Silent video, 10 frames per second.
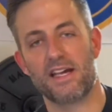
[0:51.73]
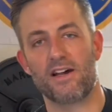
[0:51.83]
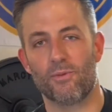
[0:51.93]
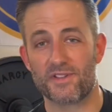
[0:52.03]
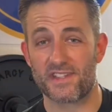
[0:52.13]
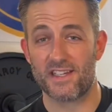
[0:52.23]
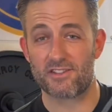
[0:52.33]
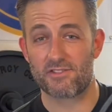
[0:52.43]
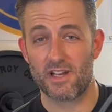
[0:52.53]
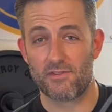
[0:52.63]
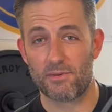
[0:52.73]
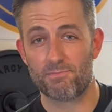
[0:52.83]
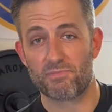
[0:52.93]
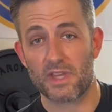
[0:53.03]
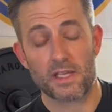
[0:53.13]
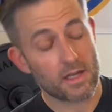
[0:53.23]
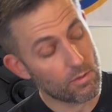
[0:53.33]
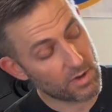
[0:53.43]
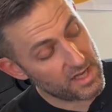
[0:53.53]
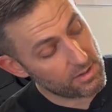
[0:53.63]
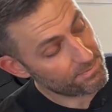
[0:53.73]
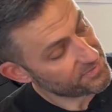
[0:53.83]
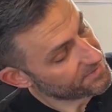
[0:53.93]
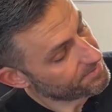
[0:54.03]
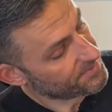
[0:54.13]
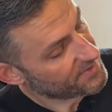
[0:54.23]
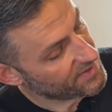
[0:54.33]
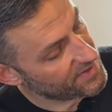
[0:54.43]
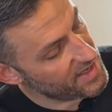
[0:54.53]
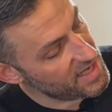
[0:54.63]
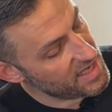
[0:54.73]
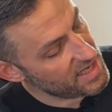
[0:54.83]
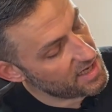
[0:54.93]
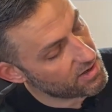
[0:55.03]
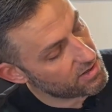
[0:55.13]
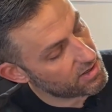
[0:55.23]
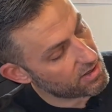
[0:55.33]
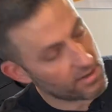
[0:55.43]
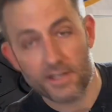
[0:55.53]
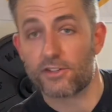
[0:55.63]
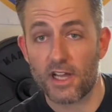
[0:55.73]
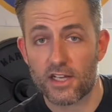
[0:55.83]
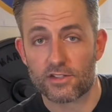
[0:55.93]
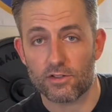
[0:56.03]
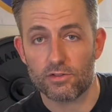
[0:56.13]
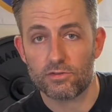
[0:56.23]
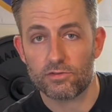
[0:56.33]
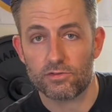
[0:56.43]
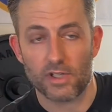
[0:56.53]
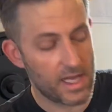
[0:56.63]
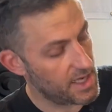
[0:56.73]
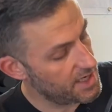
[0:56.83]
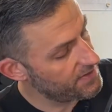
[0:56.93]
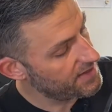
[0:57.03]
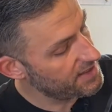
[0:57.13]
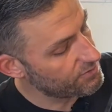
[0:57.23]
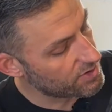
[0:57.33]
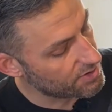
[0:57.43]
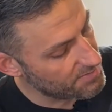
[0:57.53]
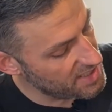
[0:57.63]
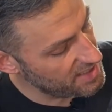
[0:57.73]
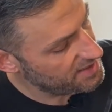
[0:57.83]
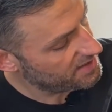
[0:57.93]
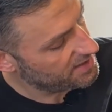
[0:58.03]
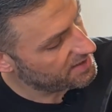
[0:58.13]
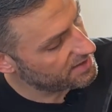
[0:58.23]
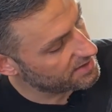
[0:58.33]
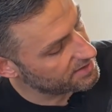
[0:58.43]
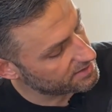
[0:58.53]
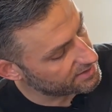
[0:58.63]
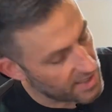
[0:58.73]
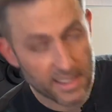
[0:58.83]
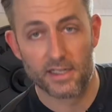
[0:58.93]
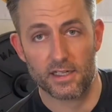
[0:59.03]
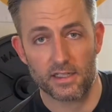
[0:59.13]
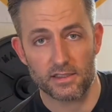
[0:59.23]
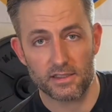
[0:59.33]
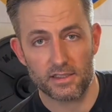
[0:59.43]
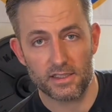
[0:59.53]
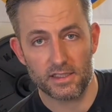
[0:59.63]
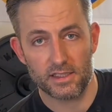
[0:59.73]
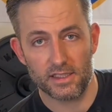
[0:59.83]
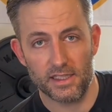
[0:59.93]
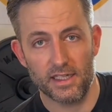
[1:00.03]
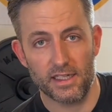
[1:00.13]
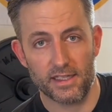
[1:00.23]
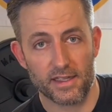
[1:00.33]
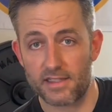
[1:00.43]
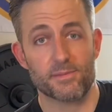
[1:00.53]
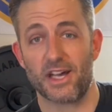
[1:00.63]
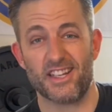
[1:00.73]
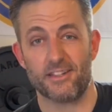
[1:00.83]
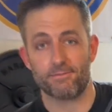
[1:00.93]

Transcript: What's the history of them? Well, they are international and they were made in Canada, and that's about it.